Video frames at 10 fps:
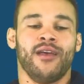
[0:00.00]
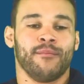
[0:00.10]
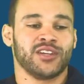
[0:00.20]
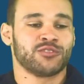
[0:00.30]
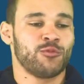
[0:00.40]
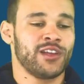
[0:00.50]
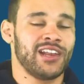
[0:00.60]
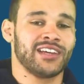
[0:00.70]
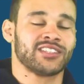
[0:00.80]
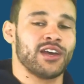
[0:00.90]
My swing
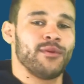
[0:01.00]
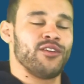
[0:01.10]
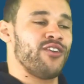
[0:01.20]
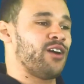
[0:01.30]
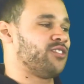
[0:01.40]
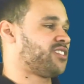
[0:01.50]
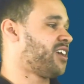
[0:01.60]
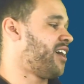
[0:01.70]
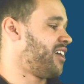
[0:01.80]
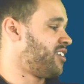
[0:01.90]
leg's coming around the
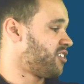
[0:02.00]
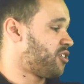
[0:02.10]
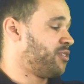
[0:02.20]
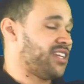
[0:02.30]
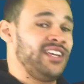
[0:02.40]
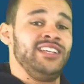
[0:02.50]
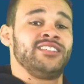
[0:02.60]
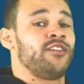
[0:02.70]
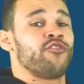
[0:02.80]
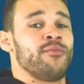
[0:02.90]
side, so it's easy
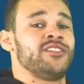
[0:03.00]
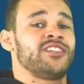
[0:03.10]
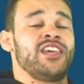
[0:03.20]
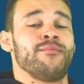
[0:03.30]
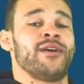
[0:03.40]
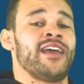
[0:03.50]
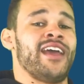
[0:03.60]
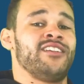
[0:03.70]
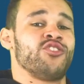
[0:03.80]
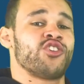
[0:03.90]
for me to keep my
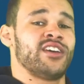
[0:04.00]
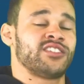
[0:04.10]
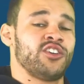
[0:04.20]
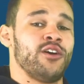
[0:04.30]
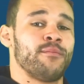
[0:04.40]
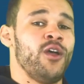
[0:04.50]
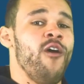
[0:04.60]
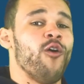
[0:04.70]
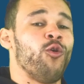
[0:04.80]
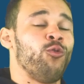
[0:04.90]
head and chest up
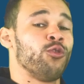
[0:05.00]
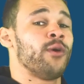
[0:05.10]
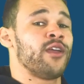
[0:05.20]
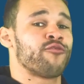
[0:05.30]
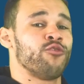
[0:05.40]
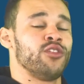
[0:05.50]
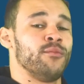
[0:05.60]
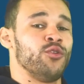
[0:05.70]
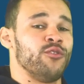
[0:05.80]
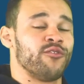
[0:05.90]
all the way through the
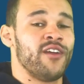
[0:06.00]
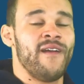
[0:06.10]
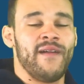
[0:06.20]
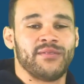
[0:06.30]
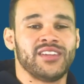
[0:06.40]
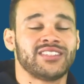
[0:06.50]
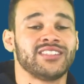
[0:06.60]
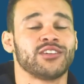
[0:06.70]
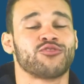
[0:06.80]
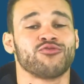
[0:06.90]
move. This is a
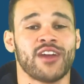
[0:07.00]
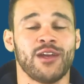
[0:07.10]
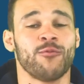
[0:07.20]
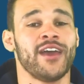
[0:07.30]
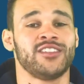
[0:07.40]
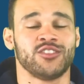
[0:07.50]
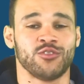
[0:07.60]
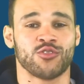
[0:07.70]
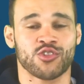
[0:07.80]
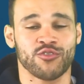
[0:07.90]
great way to do
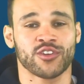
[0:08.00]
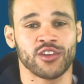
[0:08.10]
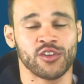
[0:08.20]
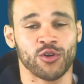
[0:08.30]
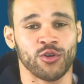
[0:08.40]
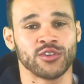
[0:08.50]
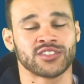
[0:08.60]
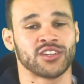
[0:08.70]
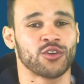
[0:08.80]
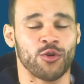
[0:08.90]
shuriken corks
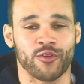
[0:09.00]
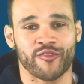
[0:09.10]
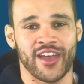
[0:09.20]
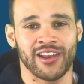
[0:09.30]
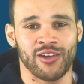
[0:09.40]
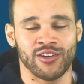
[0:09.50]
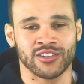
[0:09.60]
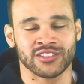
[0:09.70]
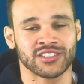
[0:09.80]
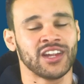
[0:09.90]
and cork
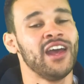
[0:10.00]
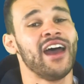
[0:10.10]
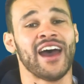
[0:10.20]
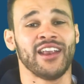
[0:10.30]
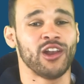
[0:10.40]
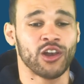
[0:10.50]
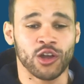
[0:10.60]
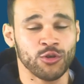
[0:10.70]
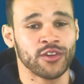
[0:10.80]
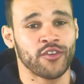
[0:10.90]
phalangs and a
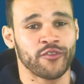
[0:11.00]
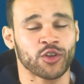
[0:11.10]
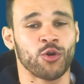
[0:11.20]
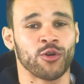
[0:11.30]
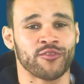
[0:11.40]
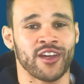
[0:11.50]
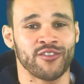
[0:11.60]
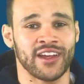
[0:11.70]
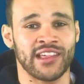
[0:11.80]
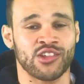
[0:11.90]
load of other cork
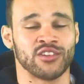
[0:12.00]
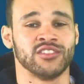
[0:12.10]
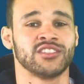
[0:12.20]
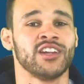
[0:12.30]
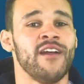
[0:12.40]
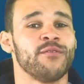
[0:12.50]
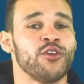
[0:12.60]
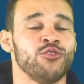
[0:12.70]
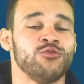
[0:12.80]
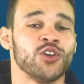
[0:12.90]
variations that
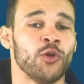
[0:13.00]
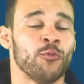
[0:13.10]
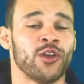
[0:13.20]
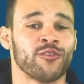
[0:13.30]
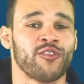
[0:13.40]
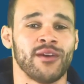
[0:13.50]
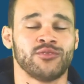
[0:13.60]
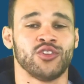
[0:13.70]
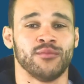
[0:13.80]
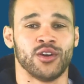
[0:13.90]
you don't want to flip
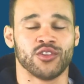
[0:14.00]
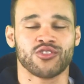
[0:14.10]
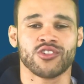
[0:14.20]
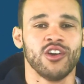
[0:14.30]
too much.